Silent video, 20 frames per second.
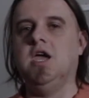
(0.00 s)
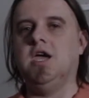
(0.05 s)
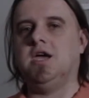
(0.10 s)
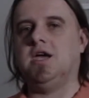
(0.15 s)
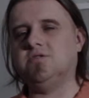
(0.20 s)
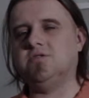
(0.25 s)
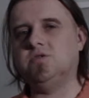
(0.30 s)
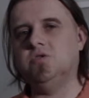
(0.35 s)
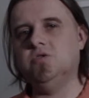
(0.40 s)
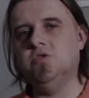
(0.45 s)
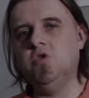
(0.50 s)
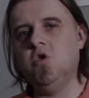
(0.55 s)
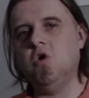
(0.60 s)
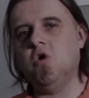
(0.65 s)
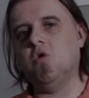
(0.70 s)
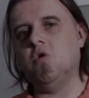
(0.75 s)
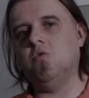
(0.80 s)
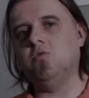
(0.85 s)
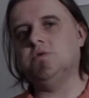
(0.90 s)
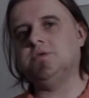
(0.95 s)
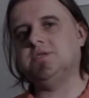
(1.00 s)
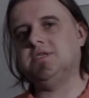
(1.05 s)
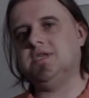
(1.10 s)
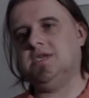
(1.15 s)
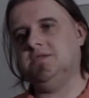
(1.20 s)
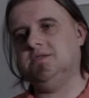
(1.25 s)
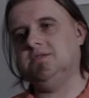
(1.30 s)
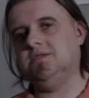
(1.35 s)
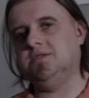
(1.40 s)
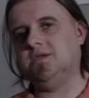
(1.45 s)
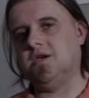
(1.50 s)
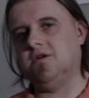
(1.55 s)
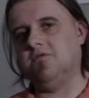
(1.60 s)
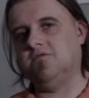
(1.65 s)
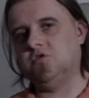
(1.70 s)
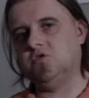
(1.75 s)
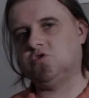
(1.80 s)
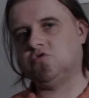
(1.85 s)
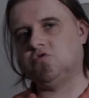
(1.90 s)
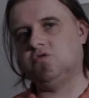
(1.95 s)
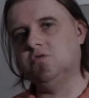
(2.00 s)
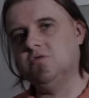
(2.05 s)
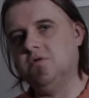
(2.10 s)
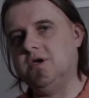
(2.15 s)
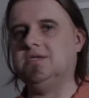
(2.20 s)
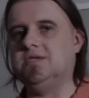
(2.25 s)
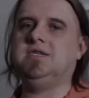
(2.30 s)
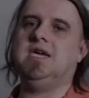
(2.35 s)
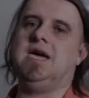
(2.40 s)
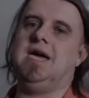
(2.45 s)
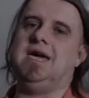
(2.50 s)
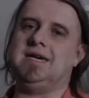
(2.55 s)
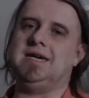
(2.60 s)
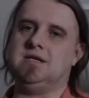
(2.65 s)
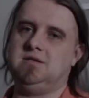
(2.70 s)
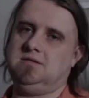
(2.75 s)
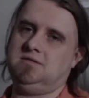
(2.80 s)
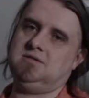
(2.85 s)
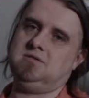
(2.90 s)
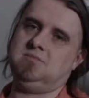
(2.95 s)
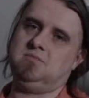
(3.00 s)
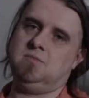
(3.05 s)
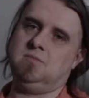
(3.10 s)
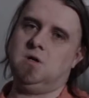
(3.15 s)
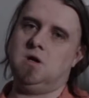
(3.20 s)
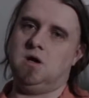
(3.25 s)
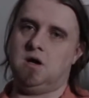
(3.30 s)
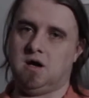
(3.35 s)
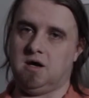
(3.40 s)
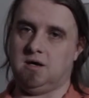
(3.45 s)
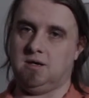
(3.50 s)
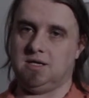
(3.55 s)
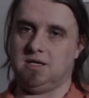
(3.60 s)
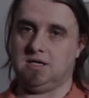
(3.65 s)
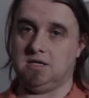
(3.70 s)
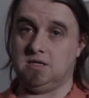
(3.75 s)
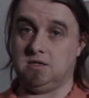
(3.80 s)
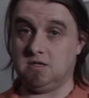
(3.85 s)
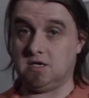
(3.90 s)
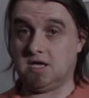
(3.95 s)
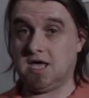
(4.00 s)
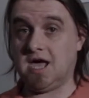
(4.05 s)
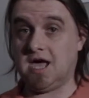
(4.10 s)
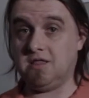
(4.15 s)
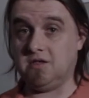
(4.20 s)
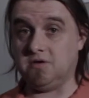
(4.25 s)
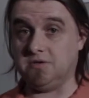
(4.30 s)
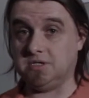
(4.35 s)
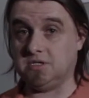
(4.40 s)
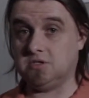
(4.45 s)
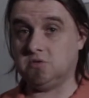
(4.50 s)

There's no sense of true antagonism in The Gallows.